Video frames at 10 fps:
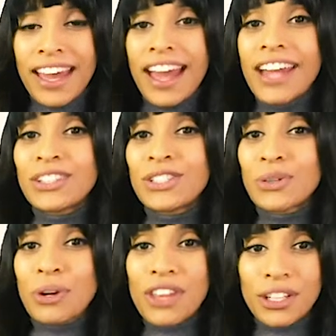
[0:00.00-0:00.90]

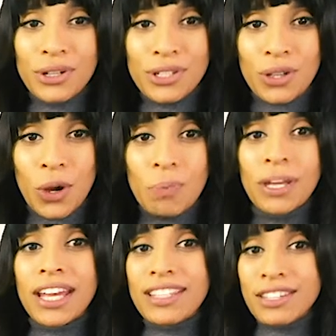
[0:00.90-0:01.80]
Ensure that your scope
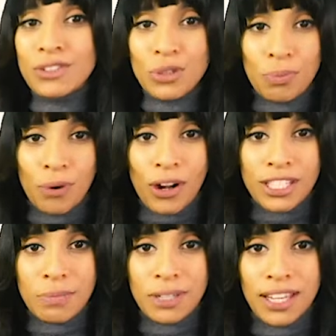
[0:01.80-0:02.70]
isn't too broad
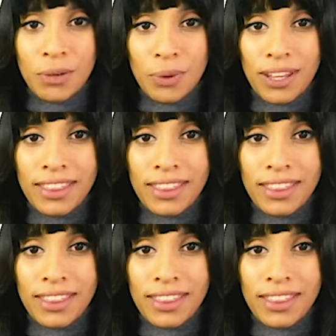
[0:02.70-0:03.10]
to begin with.